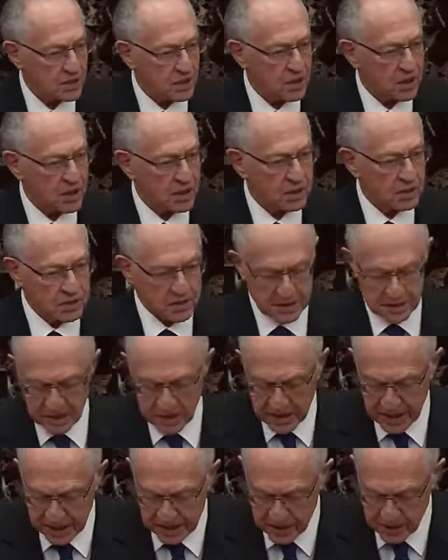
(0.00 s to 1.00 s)
article in
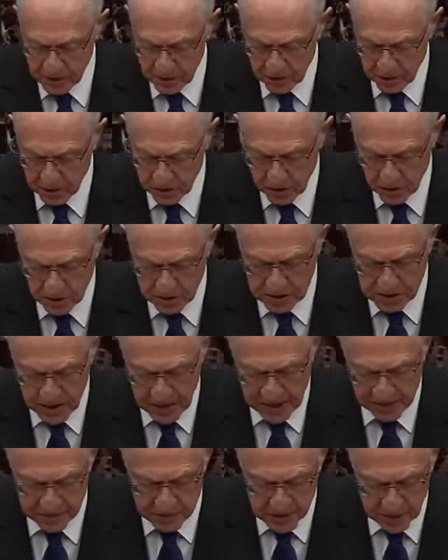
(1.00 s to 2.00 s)
today's New York
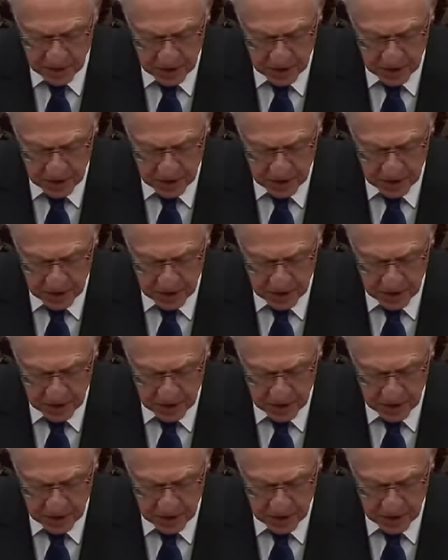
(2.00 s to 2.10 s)
Times,